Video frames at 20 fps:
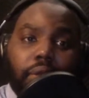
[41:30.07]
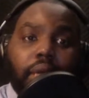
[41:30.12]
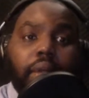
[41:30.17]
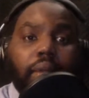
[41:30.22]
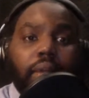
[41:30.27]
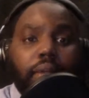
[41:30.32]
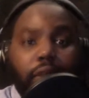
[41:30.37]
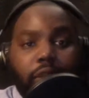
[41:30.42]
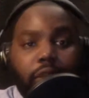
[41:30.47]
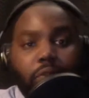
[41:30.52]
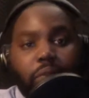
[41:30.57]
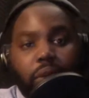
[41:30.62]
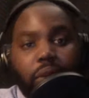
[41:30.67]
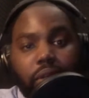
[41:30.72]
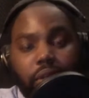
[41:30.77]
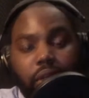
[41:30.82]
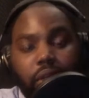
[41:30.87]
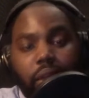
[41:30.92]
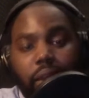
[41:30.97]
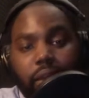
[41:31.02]
This
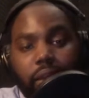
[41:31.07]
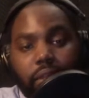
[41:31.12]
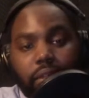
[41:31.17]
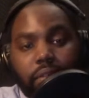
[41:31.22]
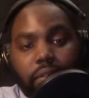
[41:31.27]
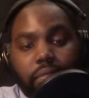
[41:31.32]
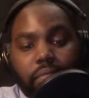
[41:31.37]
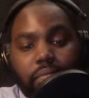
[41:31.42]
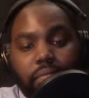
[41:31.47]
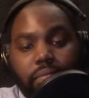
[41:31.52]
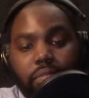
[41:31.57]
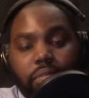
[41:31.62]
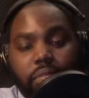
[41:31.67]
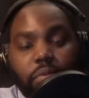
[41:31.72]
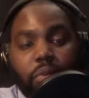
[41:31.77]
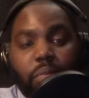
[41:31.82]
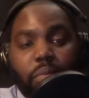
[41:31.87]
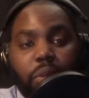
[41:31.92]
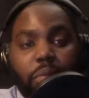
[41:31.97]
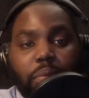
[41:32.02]
person has
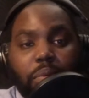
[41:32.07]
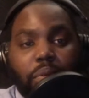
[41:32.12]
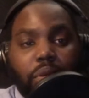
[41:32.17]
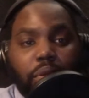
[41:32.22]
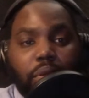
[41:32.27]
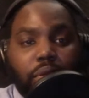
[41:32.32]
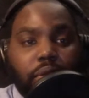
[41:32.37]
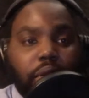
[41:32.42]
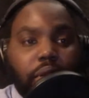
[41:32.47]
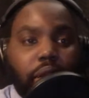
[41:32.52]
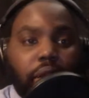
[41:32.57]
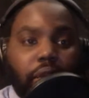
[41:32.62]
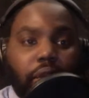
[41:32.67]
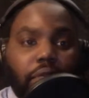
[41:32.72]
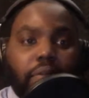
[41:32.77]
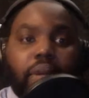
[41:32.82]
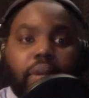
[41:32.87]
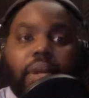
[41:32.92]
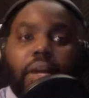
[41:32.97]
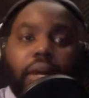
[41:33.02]
3 people on
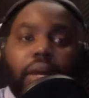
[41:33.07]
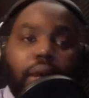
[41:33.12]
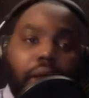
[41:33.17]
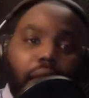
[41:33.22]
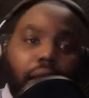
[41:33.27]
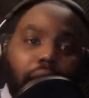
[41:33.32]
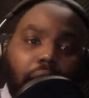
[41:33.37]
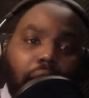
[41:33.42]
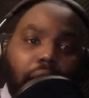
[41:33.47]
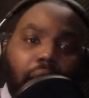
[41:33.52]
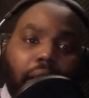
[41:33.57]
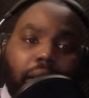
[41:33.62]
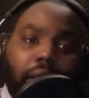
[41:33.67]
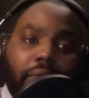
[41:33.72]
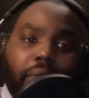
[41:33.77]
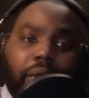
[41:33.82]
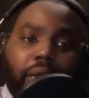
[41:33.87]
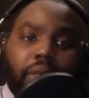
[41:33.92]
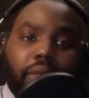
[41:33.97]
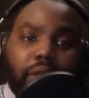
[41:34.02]
staff. I have
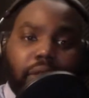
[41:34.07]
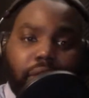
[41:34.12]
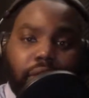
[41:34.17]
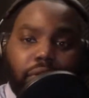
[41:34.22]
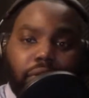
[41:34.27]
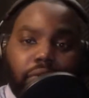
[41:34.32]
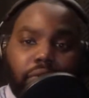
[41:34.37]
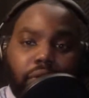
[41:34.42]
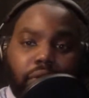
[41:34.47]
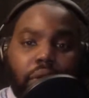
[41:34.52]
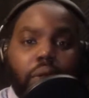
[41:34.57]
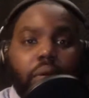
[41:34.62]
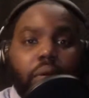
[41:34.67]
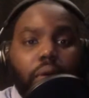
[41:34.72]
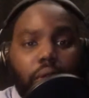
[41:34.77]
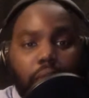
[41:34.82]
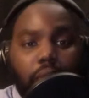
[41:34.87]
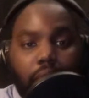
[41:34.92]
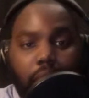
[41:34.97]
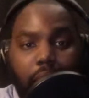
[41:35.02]
myself,
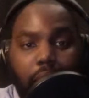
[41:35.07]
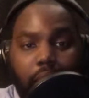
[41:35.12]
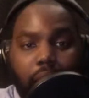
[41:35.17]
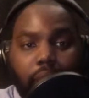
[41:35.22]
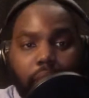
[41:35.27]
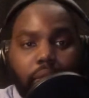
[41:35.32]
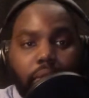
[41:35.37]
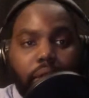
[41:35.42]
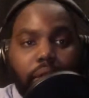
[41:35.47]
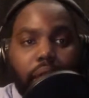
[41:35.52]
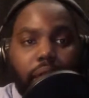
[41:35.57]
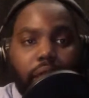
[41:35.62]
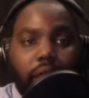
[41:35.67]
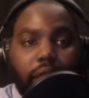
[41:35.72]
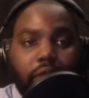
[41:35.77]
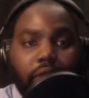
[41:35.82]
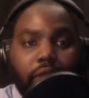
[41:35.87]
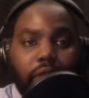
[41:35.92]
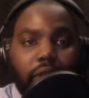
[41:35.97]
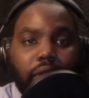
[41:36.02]
or I only
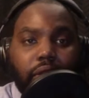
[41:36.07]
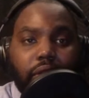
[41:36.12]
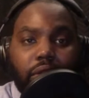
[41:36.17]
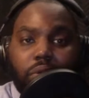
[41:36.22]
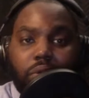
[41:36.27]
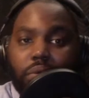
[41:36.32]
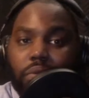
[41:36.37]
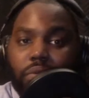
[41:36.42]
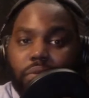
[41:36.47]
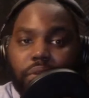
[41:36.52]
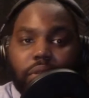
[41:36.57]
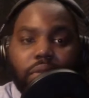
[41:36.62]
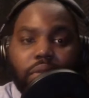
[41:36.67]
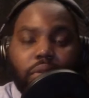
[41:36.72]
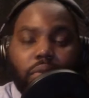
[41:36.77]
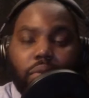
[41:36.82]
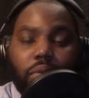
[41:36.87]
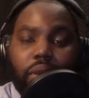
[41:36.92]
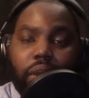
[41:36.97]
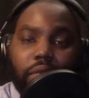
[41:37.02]
have 2 of us,
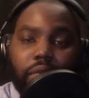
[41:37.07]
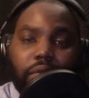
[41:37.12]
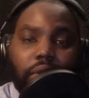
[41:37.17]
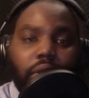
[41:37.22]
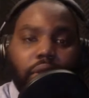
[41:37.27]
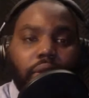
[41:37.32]
or whatever.